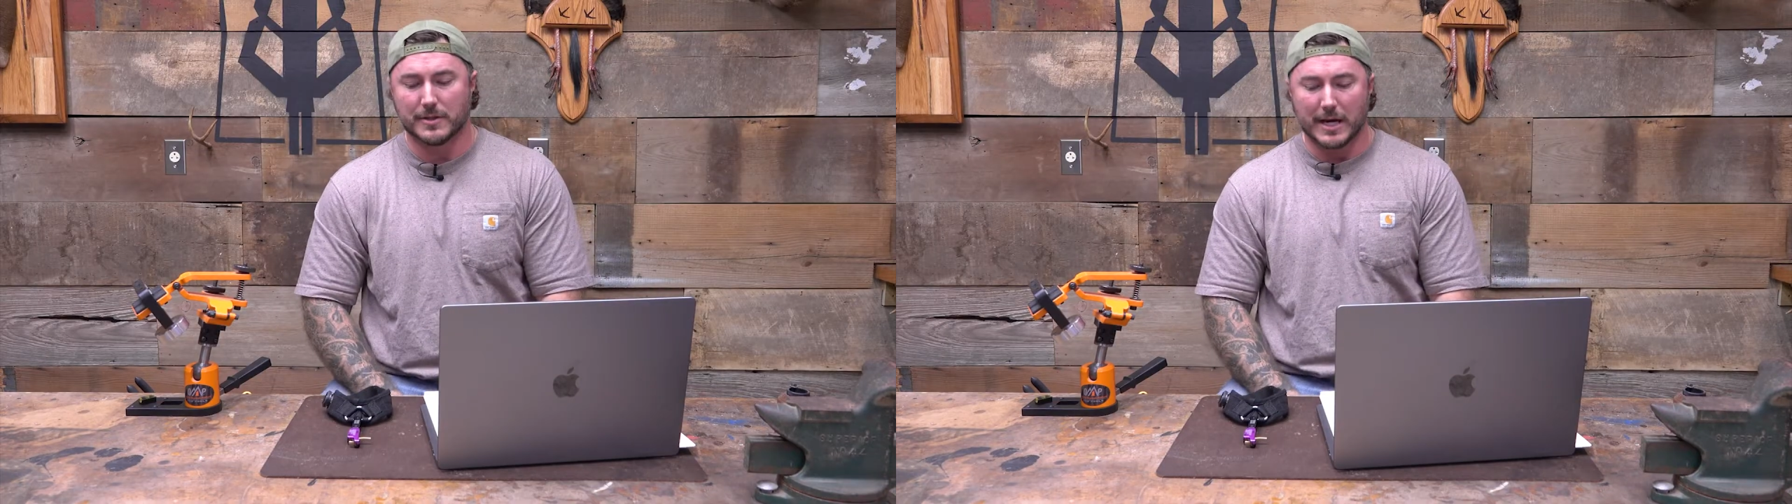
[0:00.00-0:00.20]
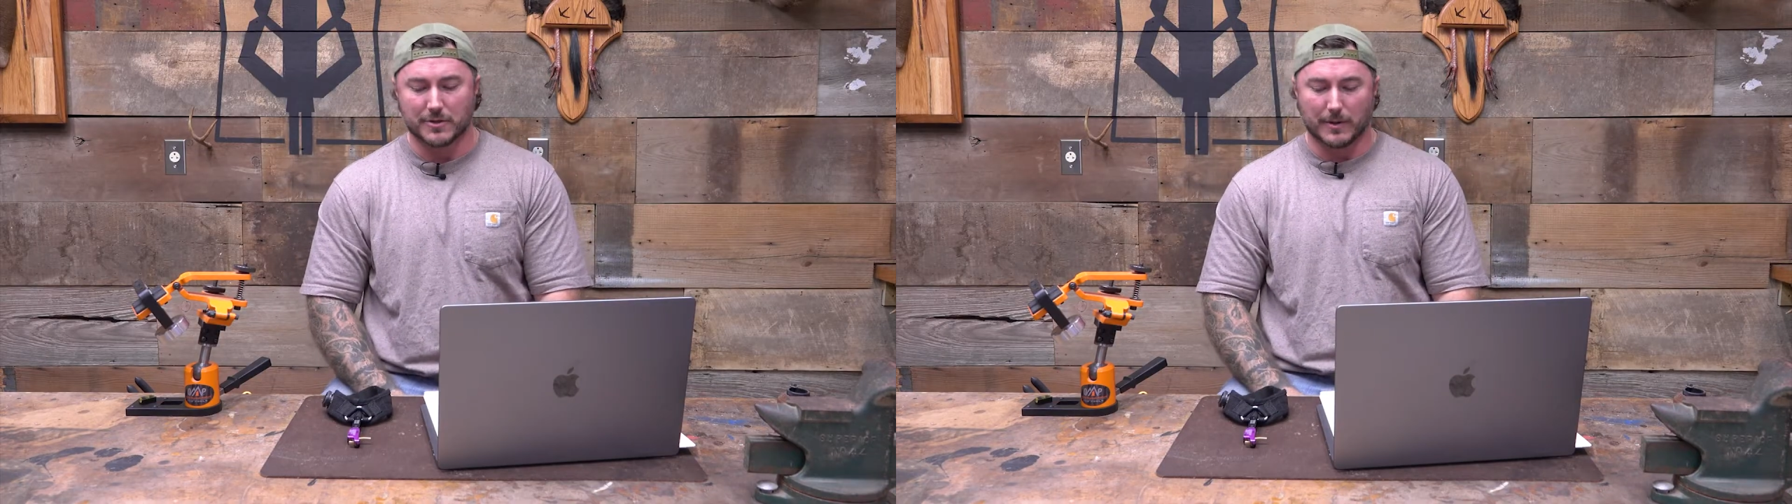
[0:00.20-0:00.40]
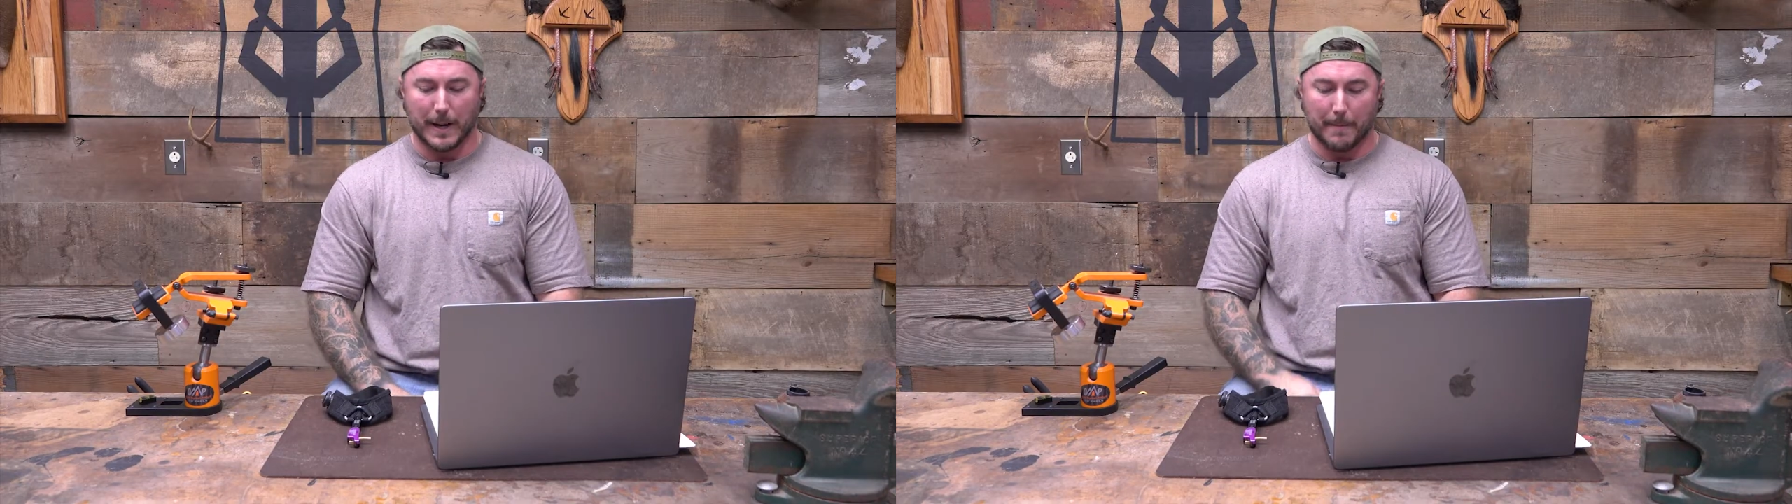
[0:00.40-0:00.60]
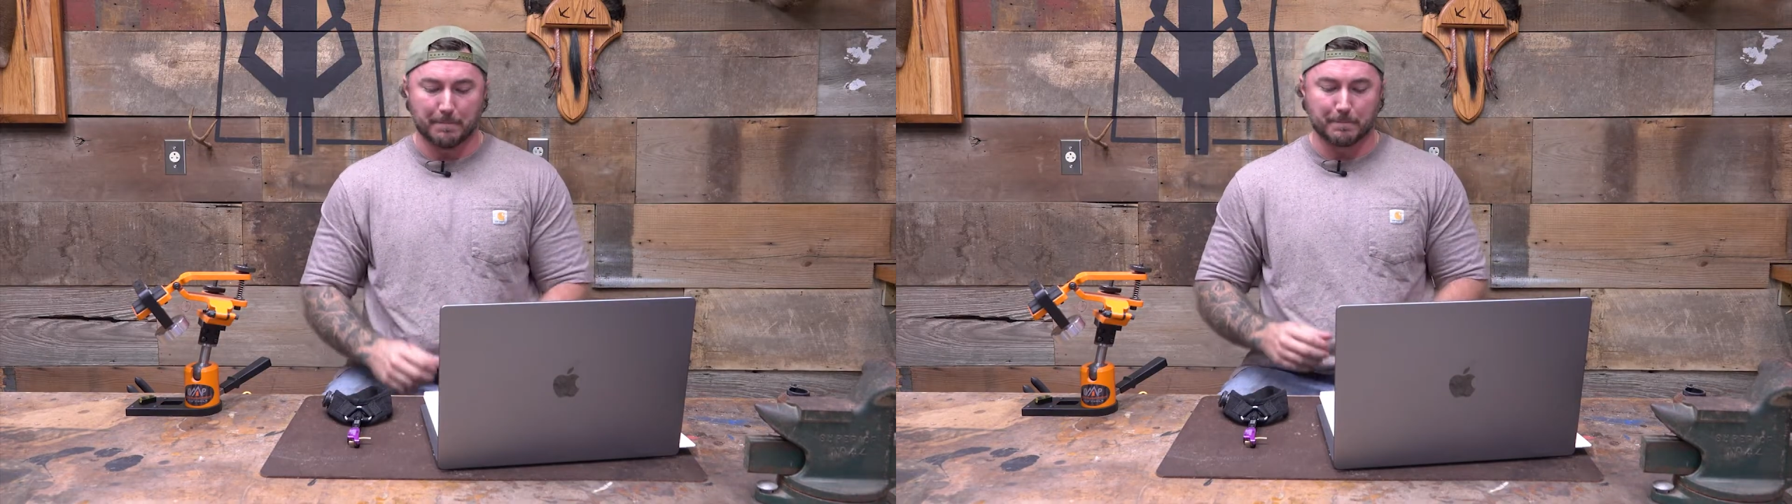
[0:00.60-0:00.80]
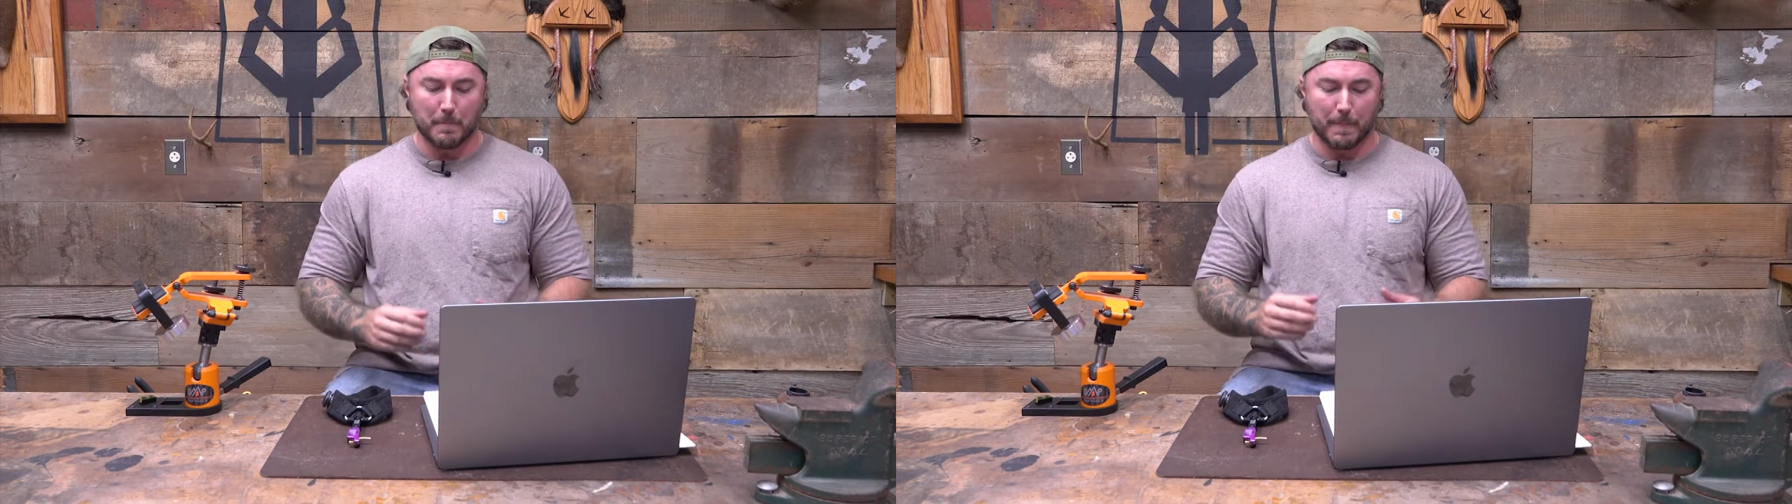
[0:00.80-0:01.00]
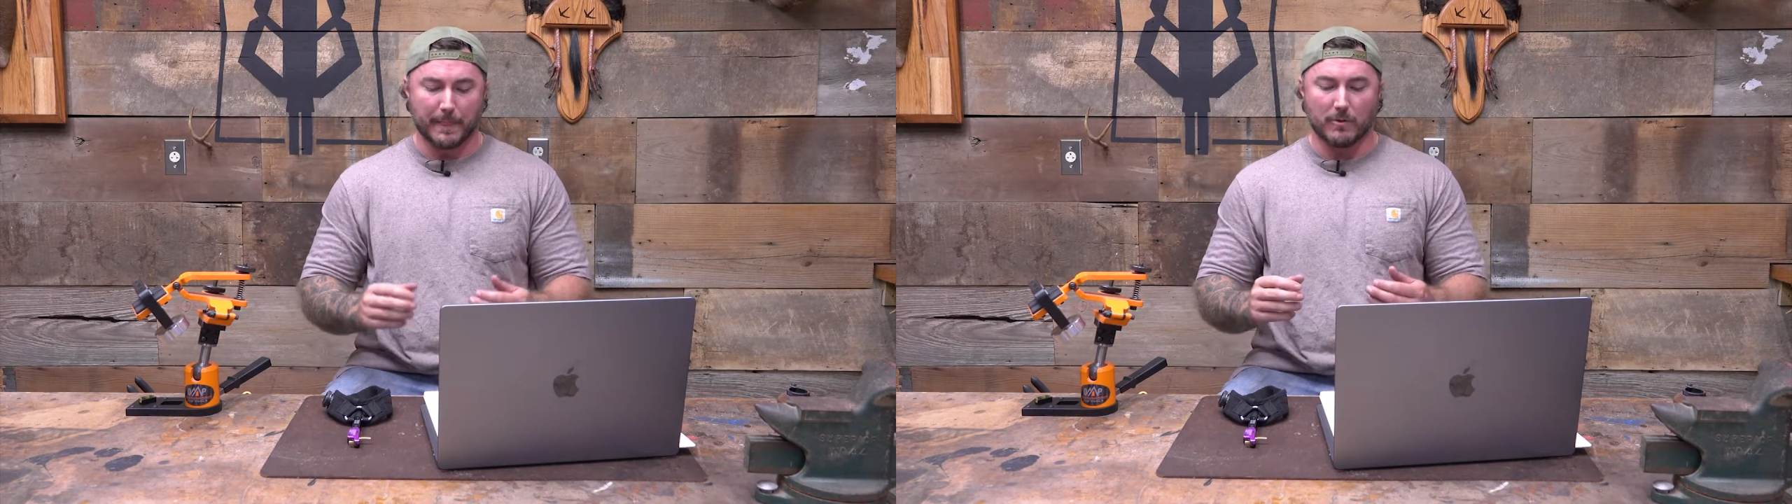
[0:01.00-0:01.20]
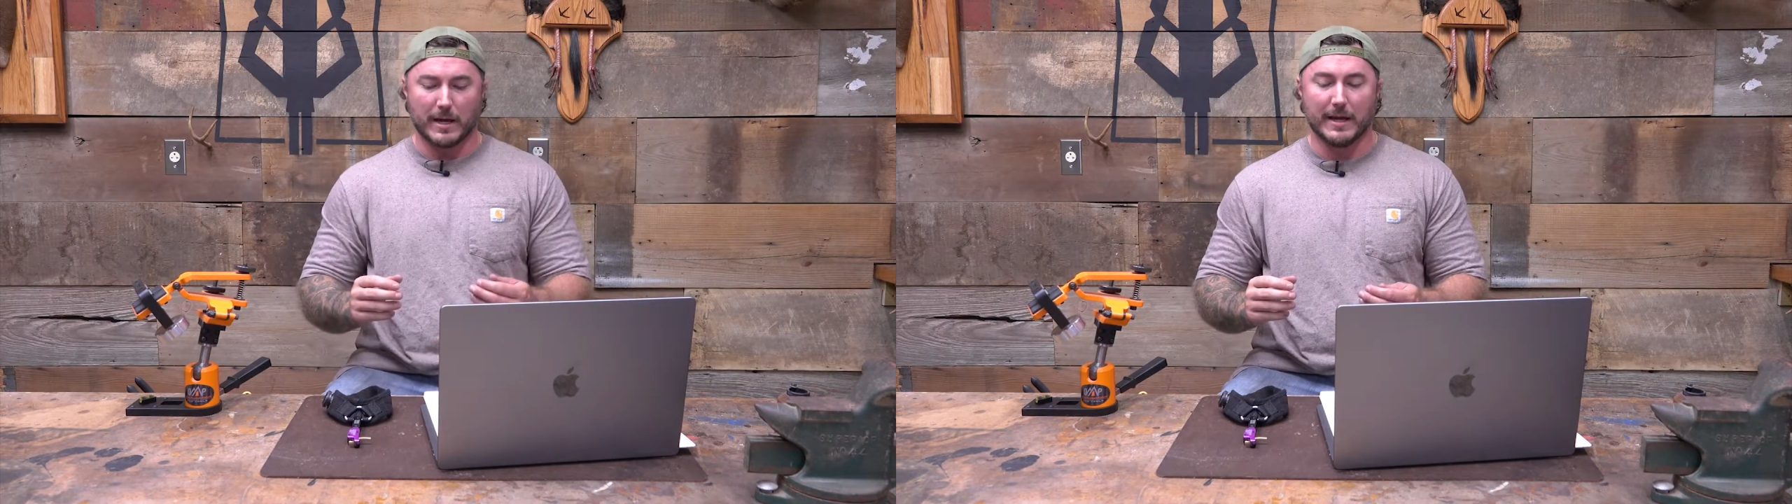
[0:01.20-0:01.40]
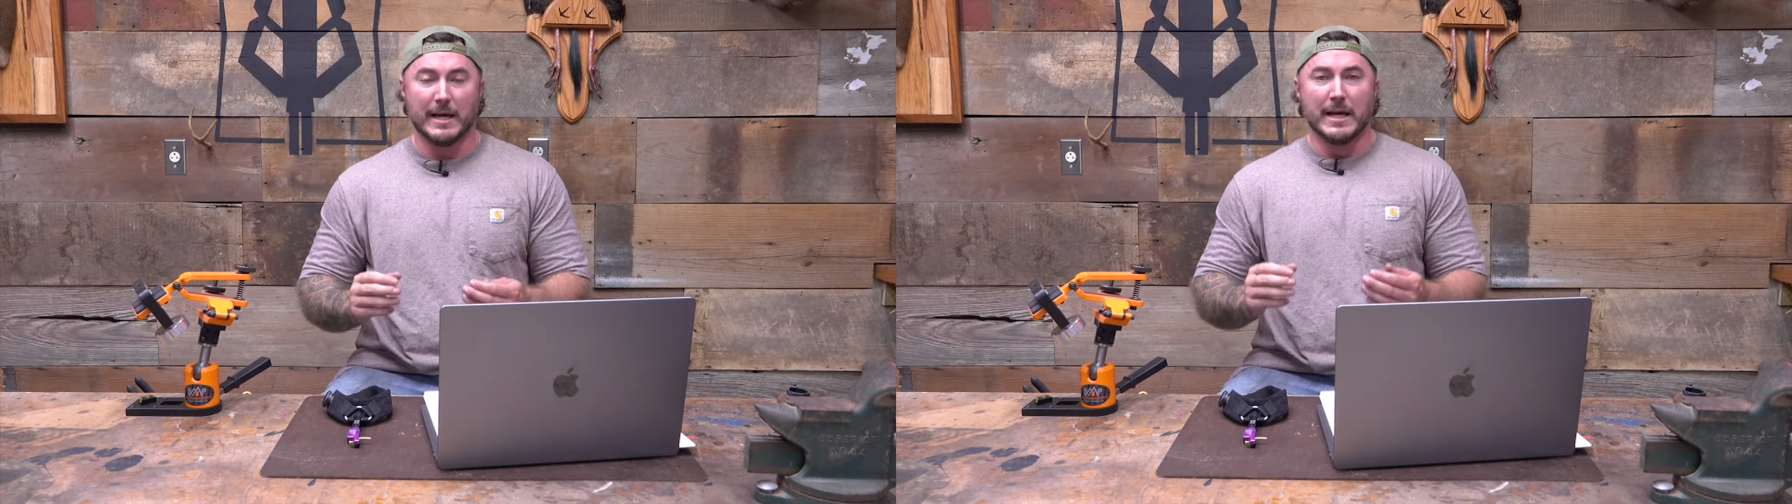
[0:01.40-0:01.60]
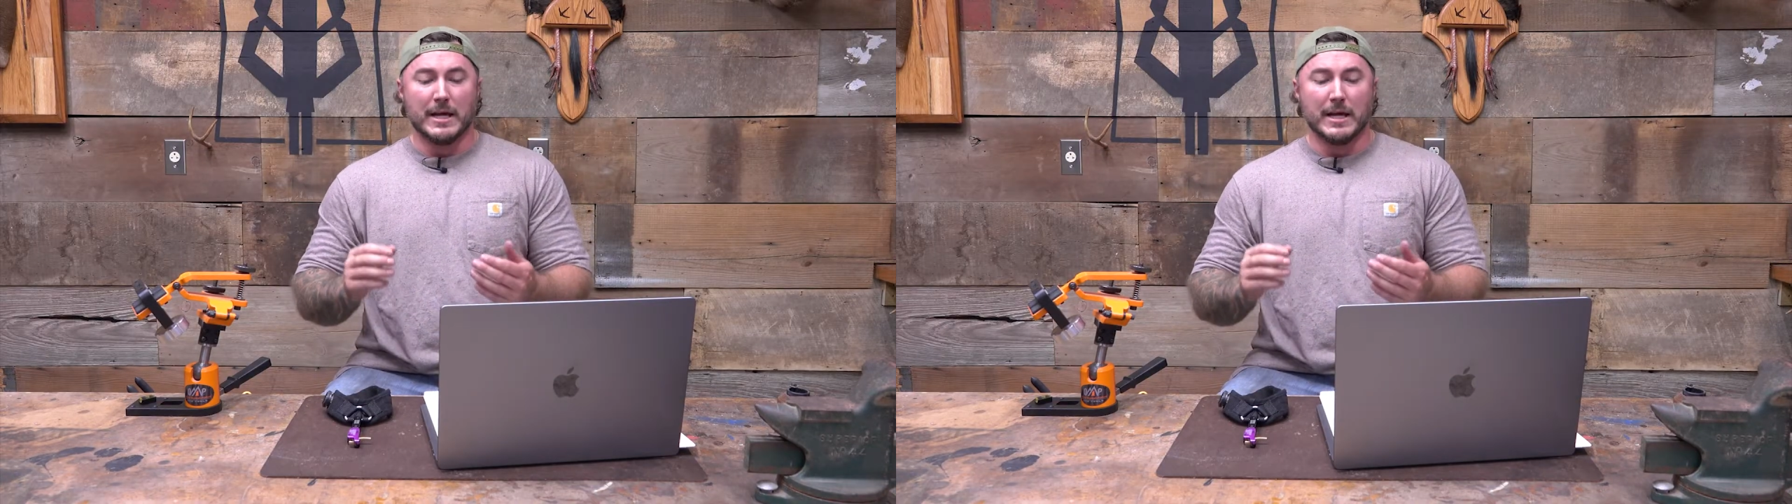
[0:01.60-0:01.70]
yesterday, okay?